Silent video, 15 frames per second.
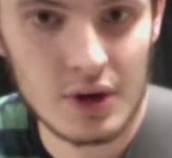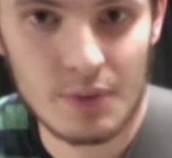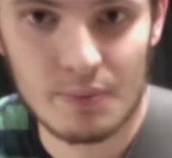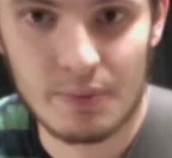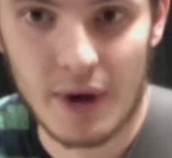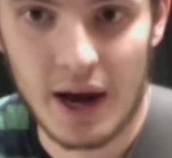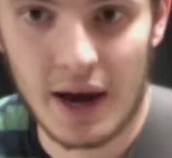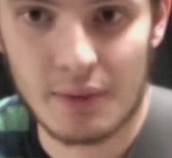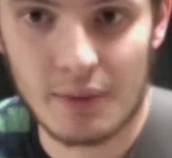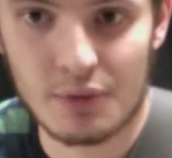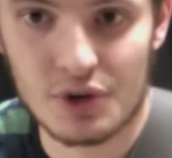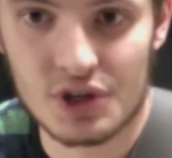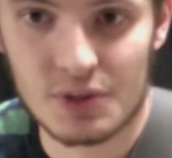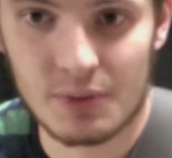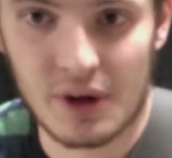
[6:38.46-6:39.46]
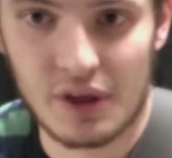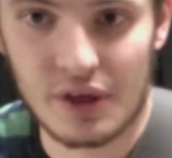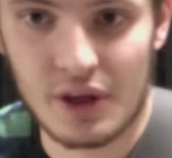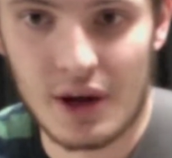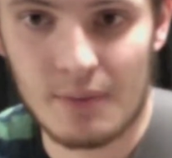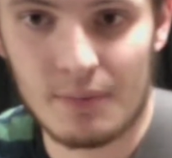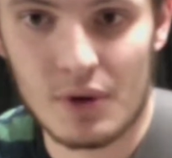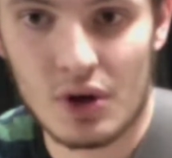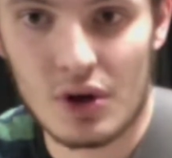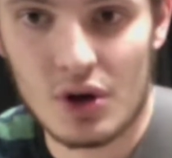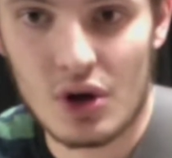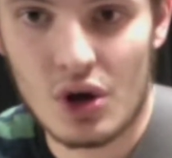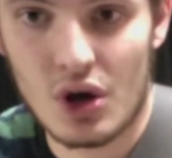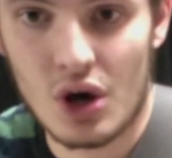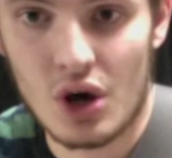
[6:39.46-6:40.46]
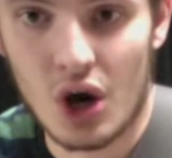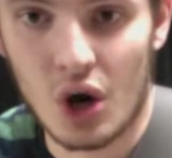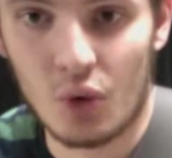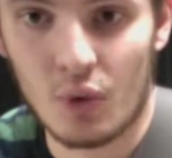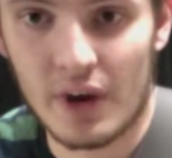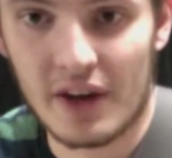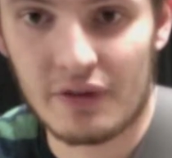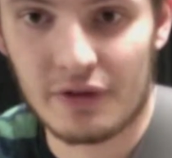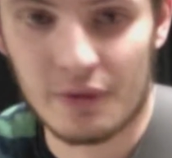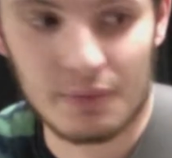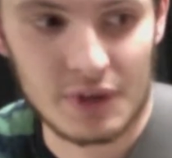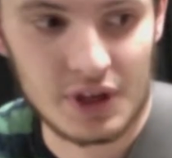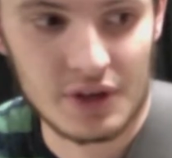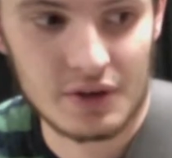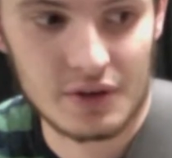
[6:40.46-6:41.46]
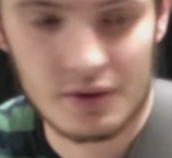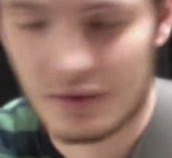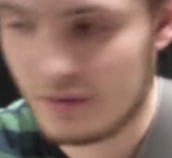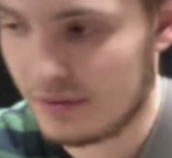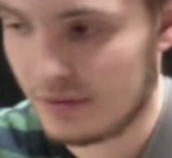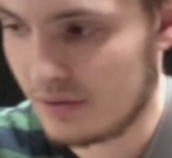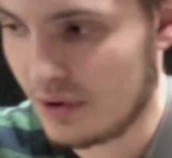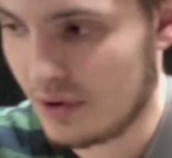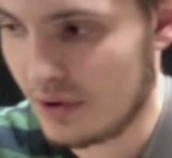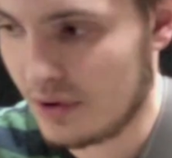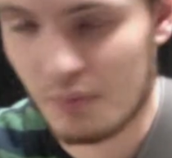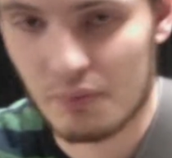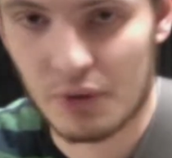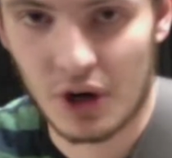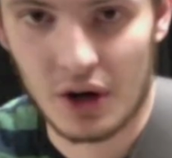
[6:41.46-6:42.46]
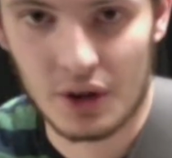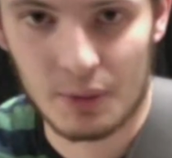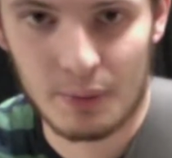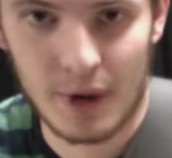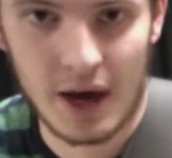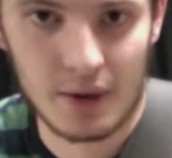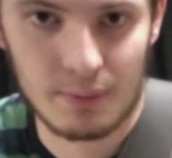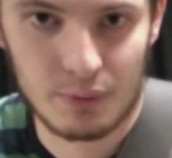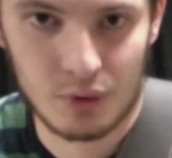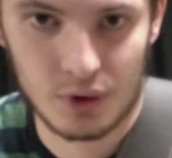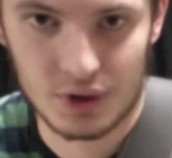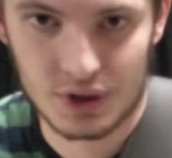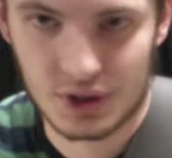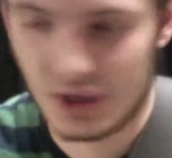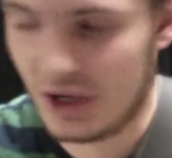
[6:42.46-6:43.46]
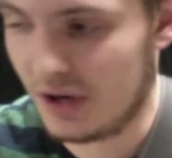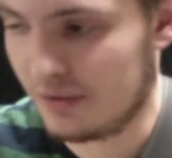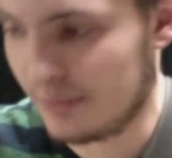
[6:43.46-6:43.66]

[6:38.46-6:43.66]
by pushing my thumb away from me, but on the bottom portion of